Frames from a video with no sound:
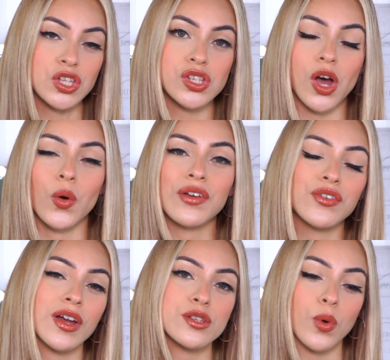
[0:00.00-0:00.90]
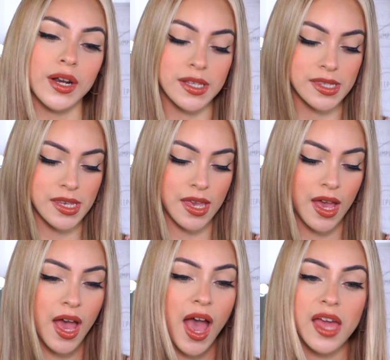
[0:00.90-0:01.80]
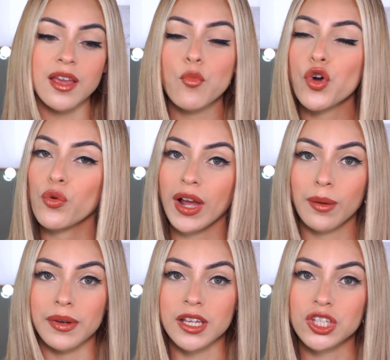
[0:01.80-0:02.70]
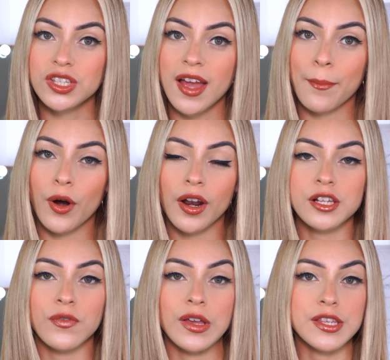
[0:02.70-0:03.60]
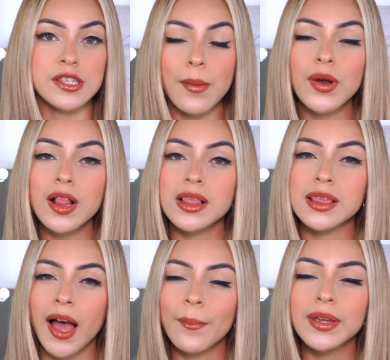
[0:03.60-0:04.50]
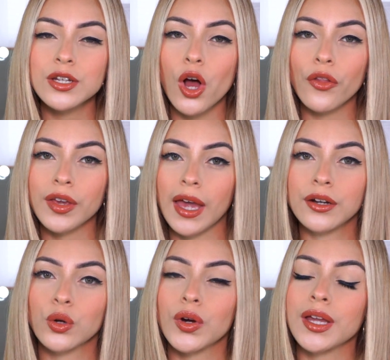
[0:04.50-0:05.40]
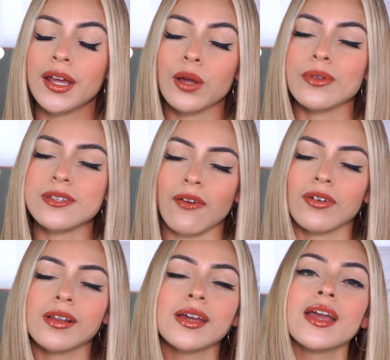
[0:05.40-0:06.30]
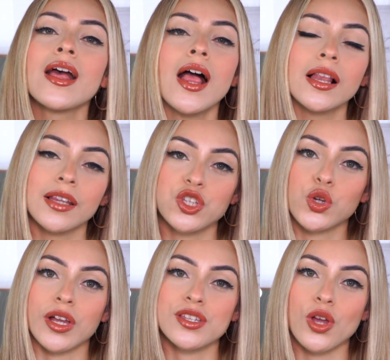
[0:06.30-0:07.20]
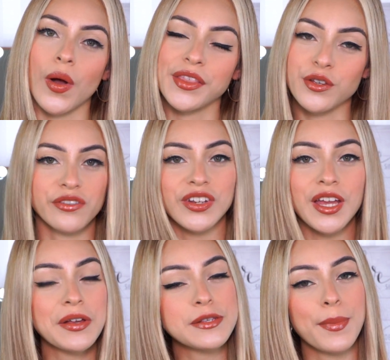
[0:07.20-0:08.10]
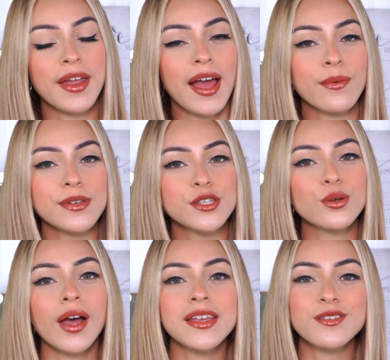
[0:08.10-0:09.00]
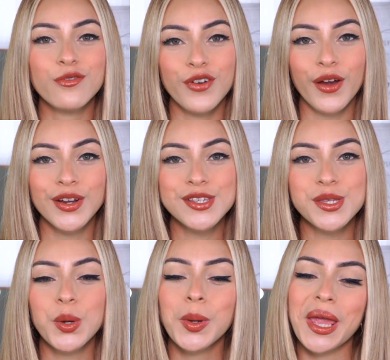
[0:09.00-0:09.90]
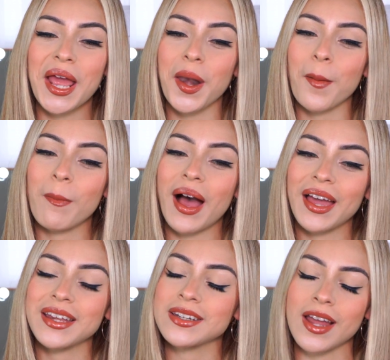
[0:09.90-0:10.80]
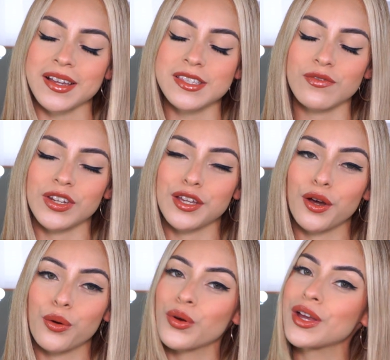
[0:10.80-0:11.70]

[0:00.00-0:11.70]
So if you guys want to see any more recommendations on products for the summer, let me know the category and I will definitely let you guys know on those videos. But I will see you guys very soon in my next video.